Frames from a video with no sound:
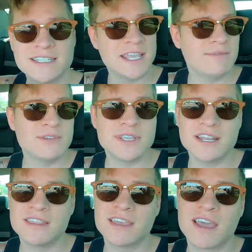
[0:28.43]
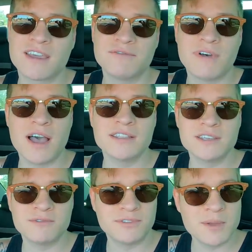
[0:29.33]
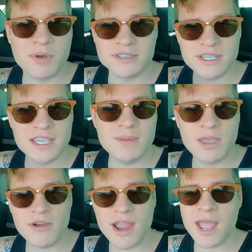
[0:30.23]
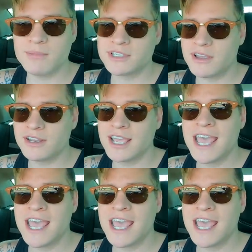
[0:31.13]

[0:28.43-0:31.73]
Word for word: see if there's anything I can find to flip onto eBay or Amazon.